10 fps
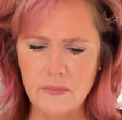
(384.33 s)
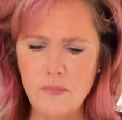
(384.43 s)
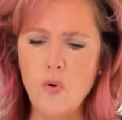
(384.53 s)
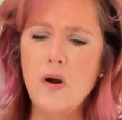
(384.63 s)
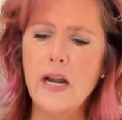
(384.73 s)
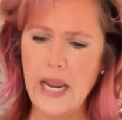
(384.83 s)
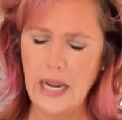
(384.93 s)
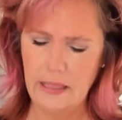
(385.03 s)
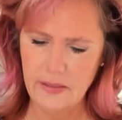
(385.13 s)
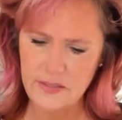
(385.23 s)
Good
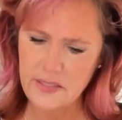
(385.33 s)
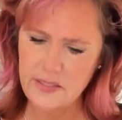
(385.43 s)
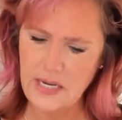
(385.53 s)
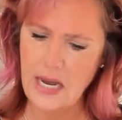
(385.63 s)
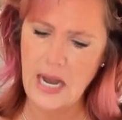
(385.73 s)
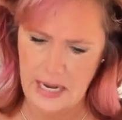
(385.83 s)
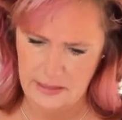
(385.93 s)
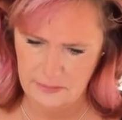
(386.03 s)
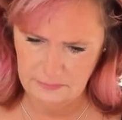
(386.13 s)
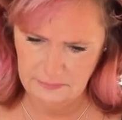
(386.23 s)
morning, this is God.